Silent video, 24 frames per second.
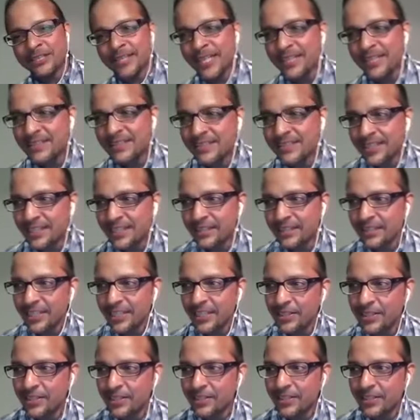that's the
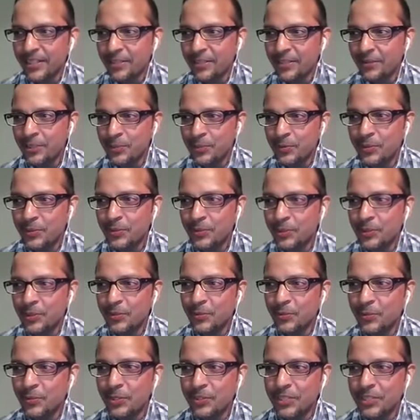like when
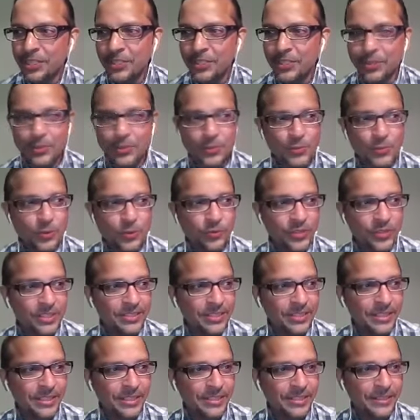you think of those movies,
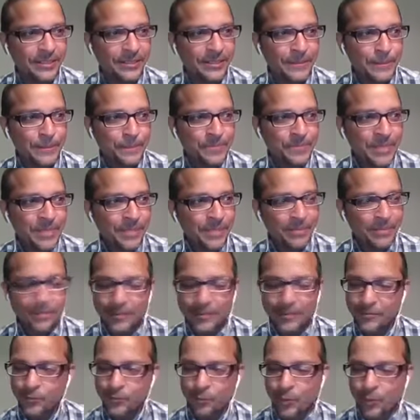like I
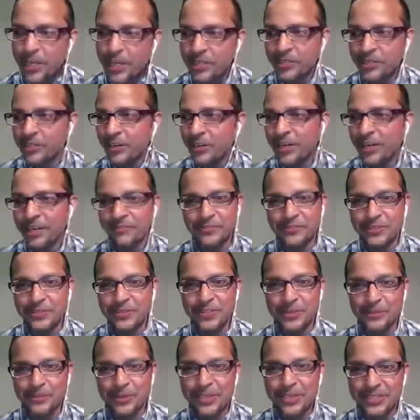remember Red Dawn for
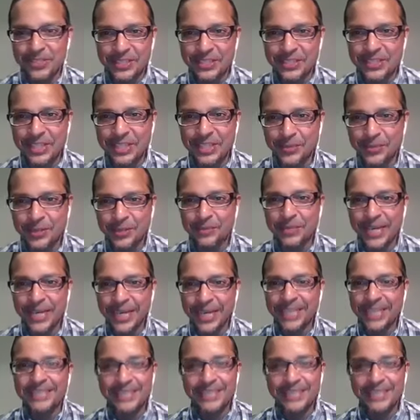some reason is coming to mind.